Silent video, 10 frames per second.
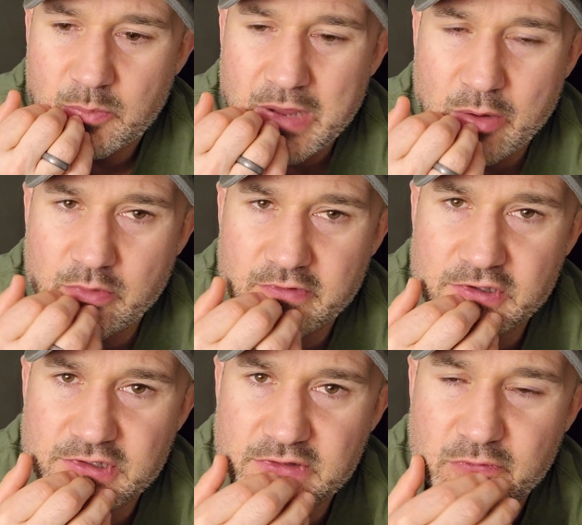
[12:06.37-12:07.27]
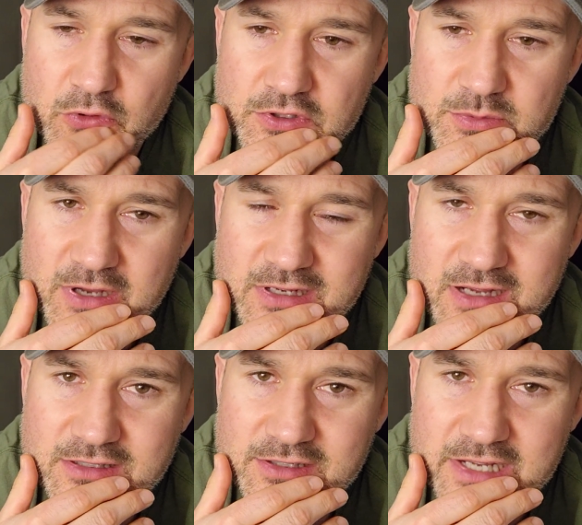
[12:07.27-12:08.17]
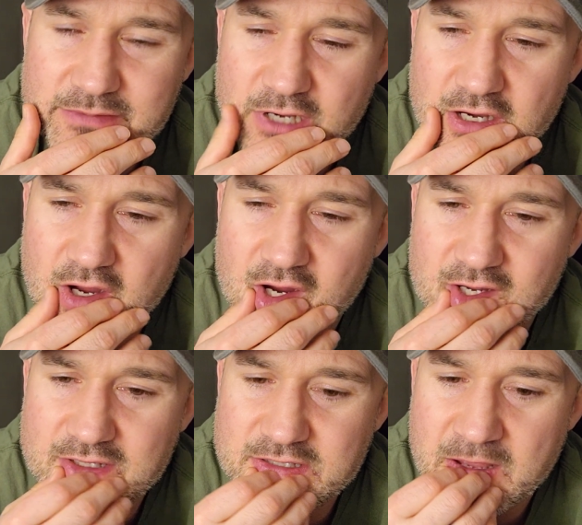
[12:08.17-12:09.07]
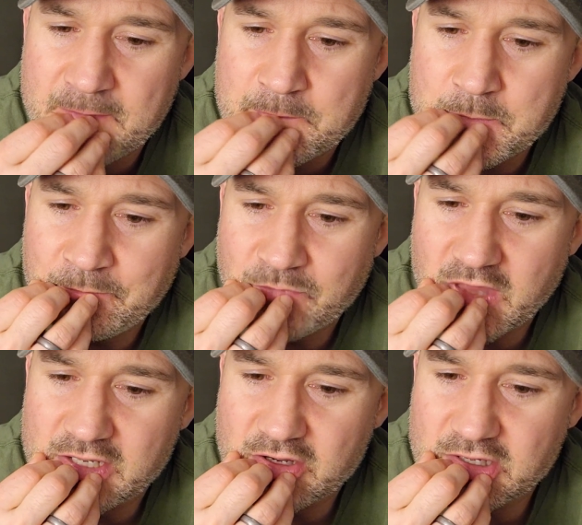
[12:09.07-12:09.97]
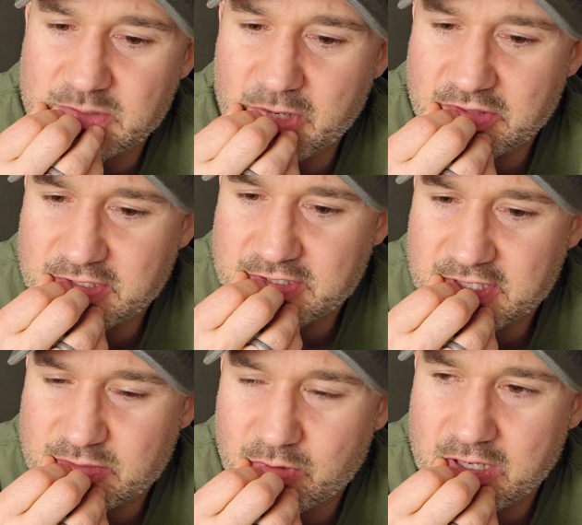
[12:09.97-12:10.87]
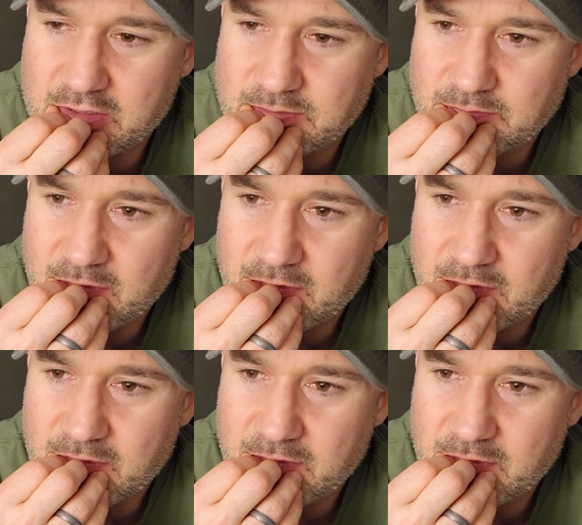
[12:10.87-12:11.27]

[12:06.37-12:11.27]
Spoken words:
Power versus Force by Dr. David R. Hawkins. He talks about this as well.